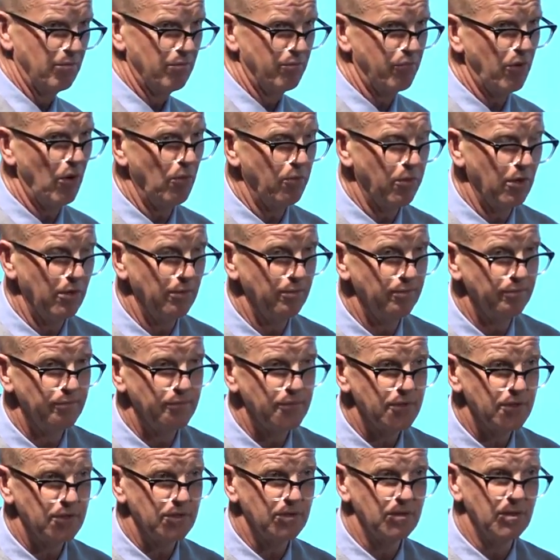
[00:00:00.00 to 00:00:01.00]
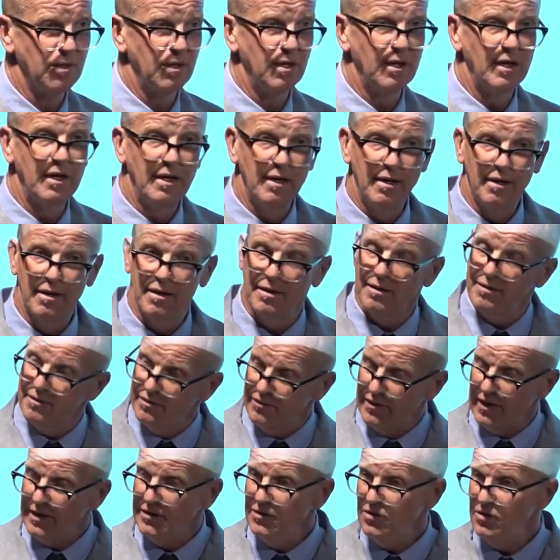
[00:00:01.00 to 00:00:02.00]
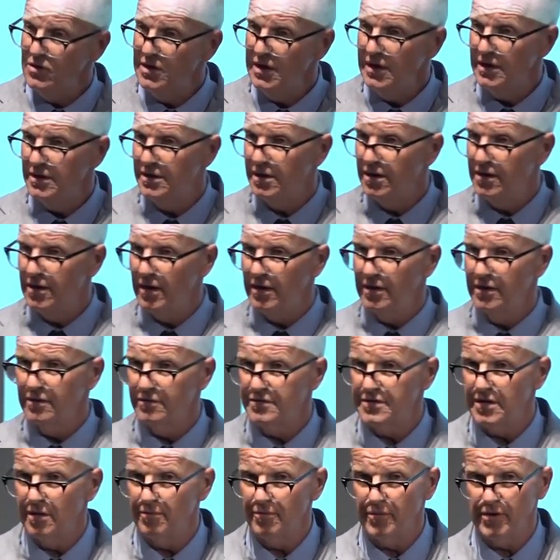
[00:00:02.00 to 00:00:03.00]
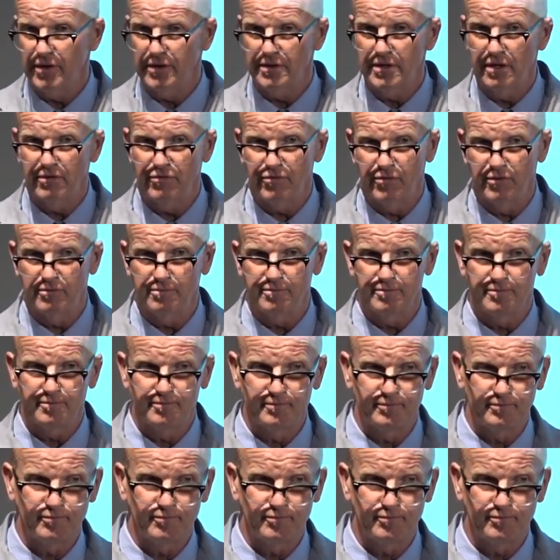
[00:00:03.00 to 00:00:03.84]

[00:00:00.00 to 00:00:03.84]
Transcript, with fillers: problems, then you need to think of something different.